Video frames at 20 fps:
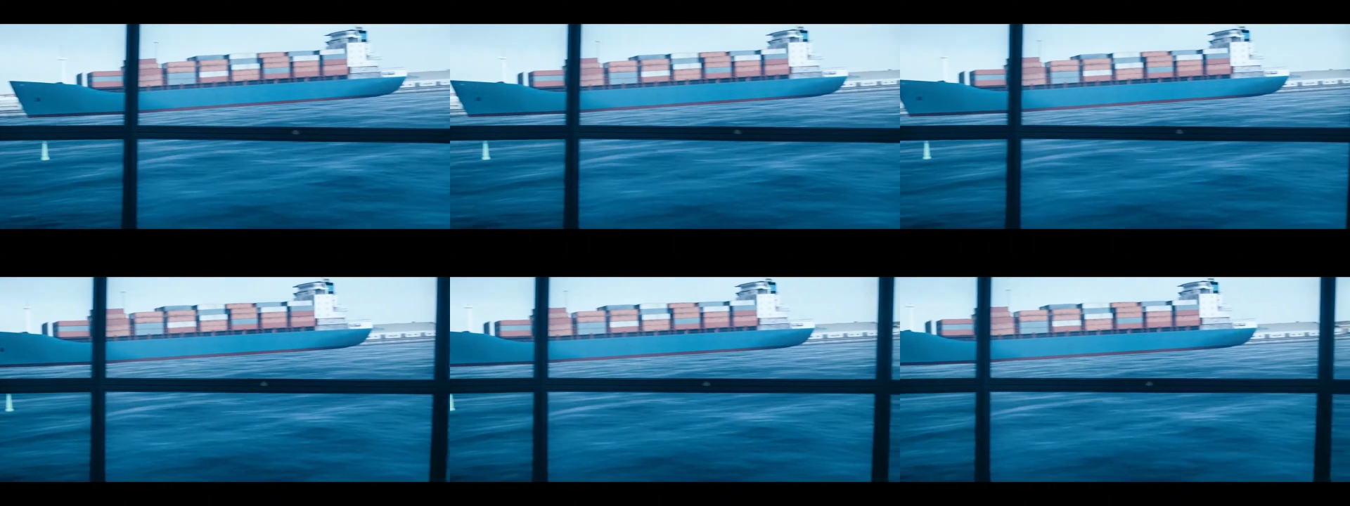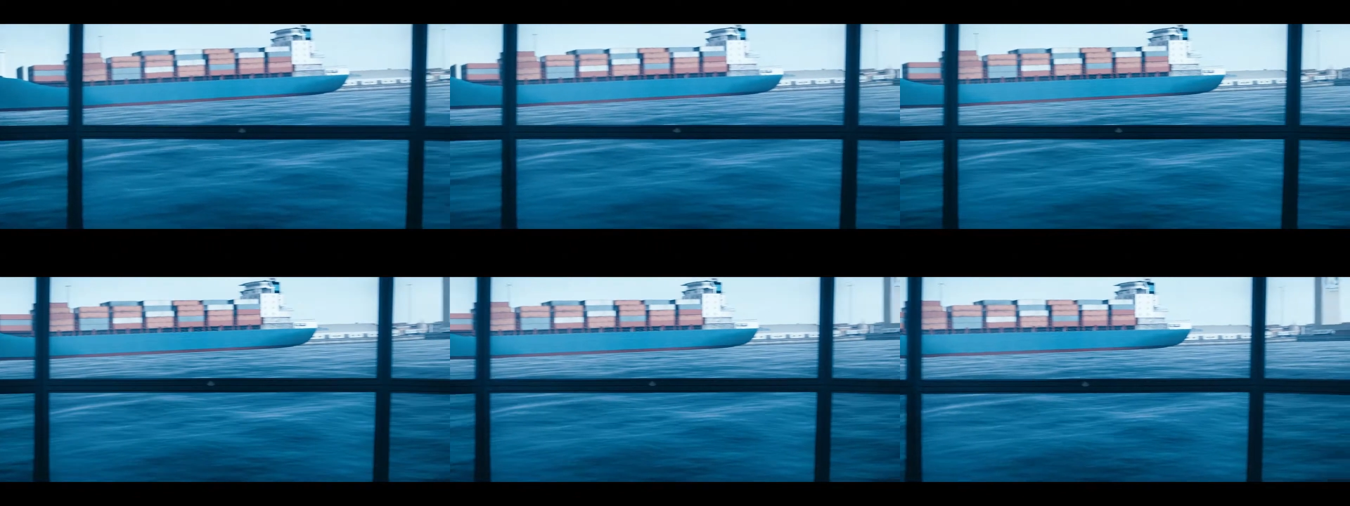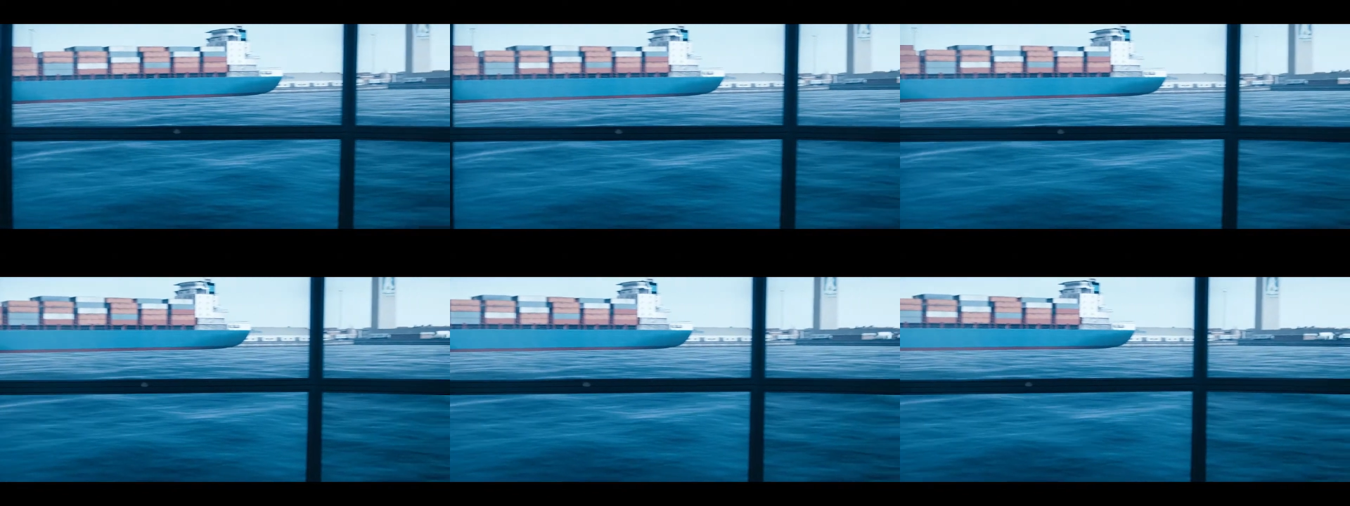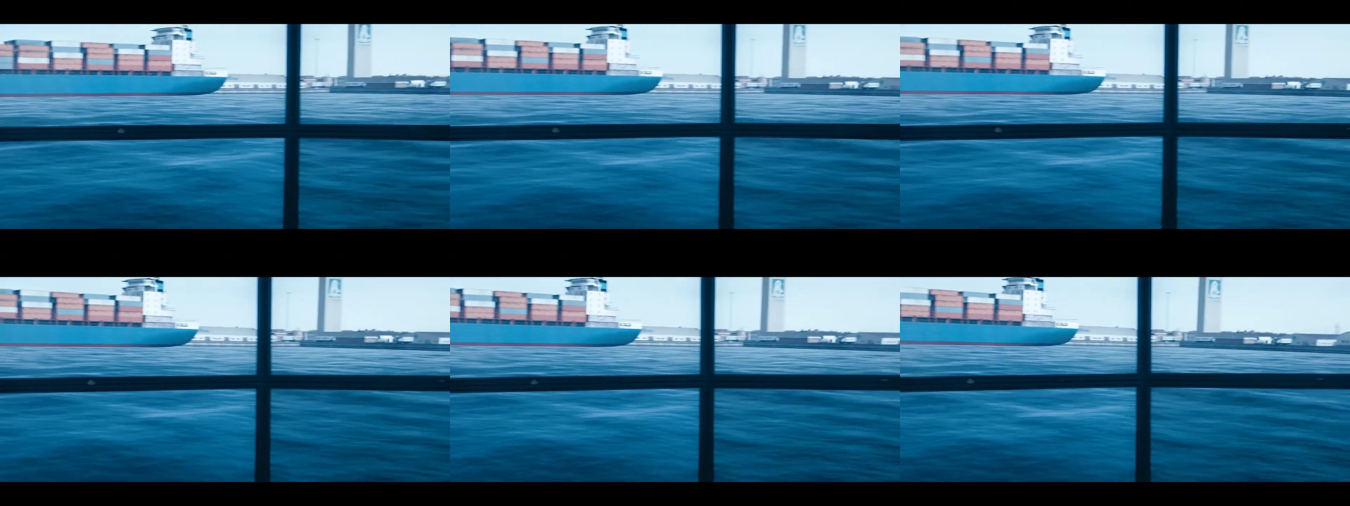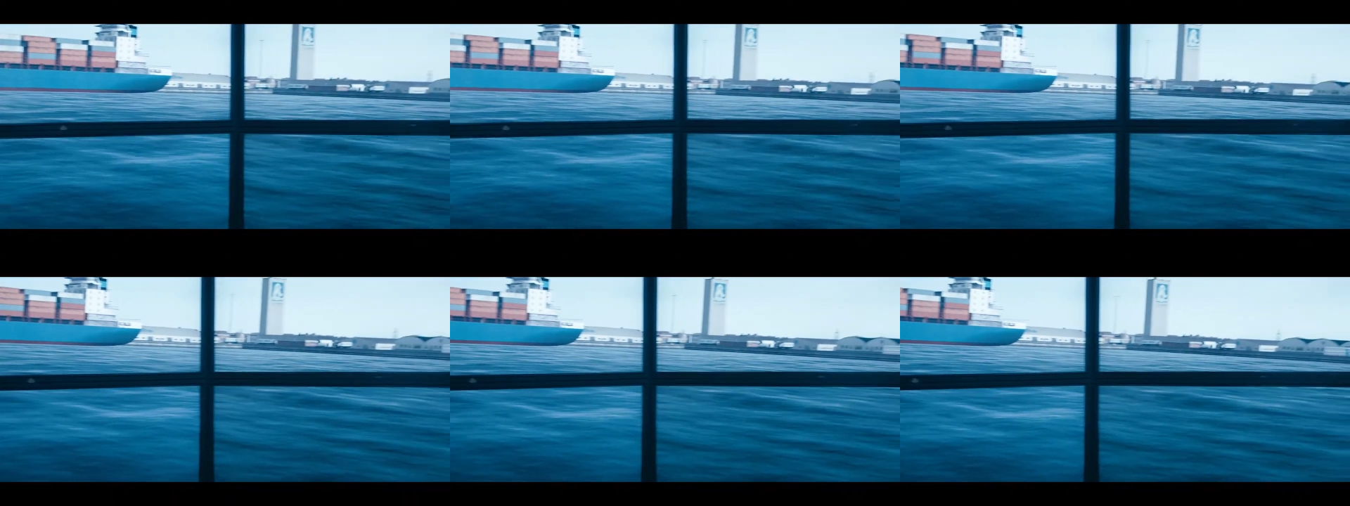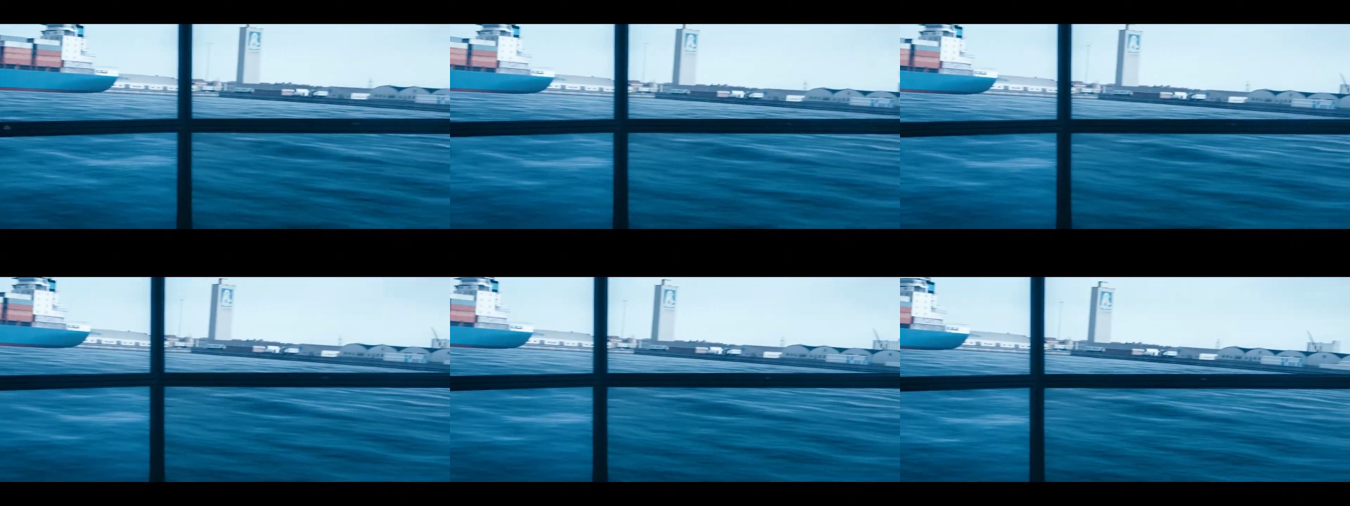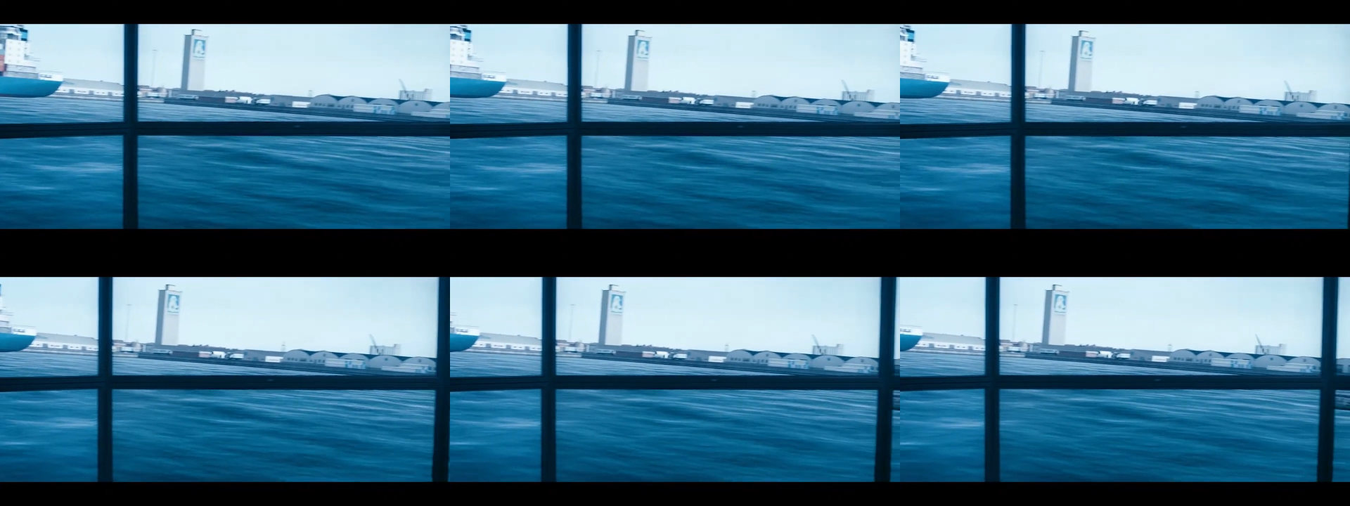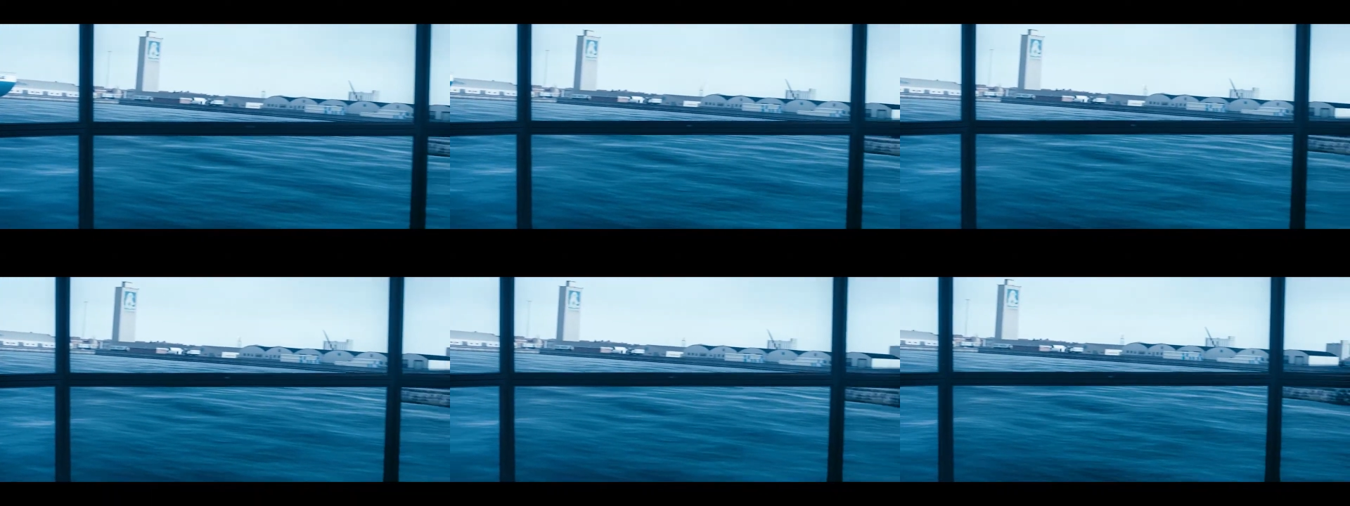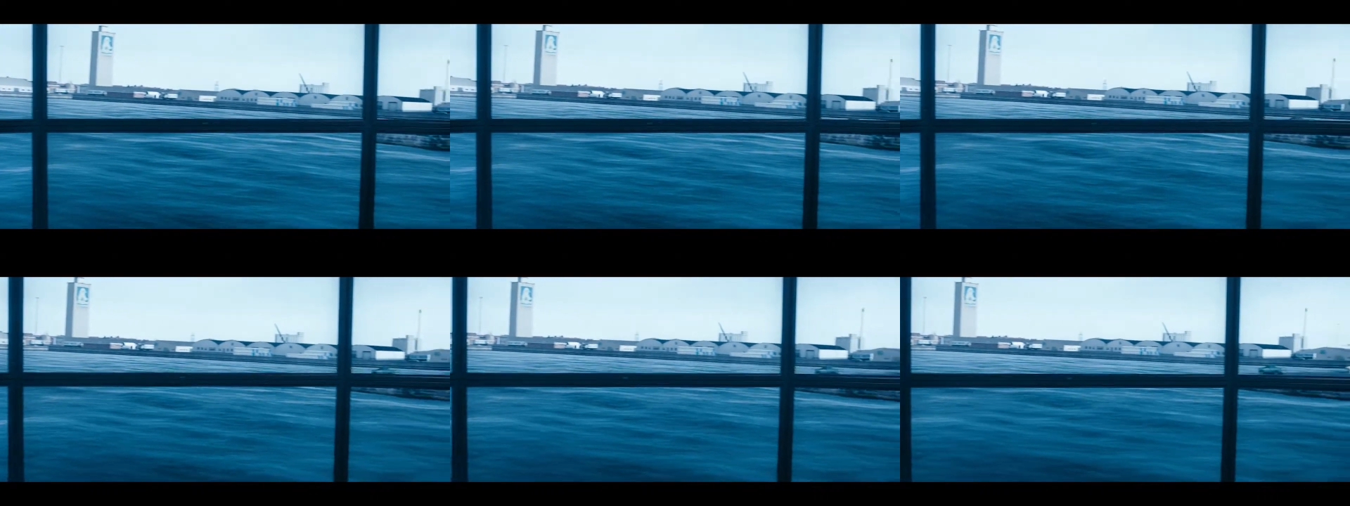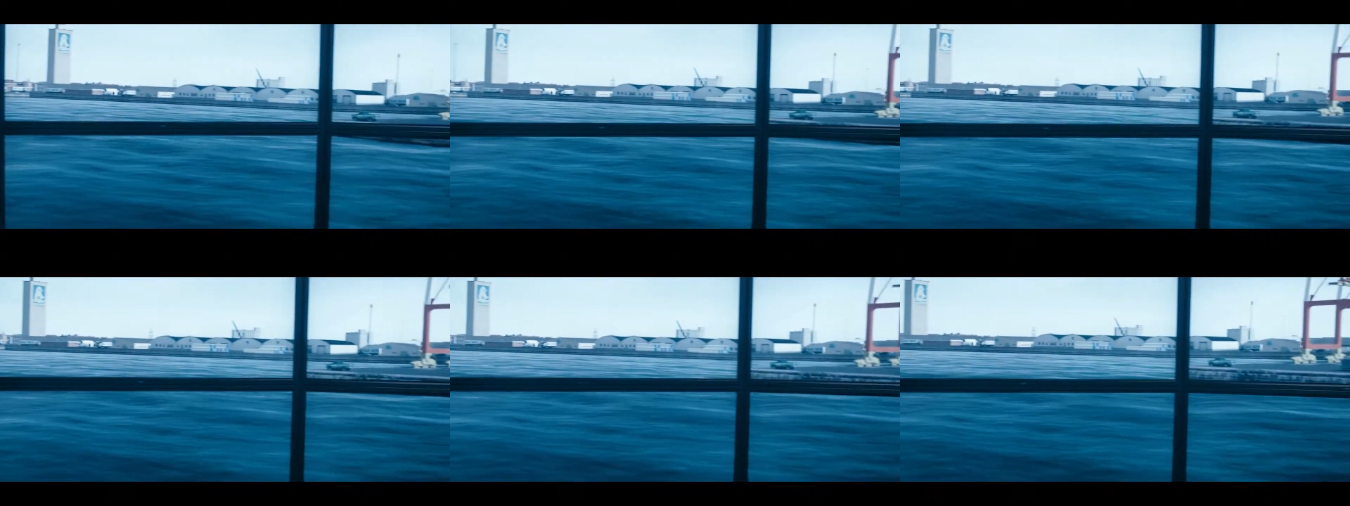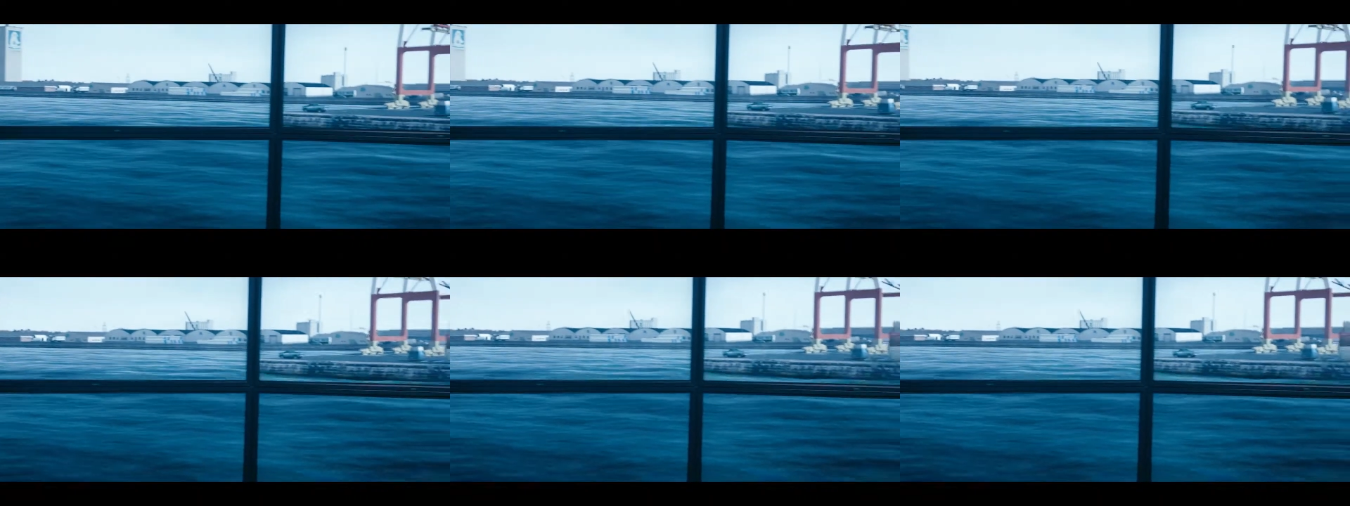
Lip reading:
[unreadable: no face in view]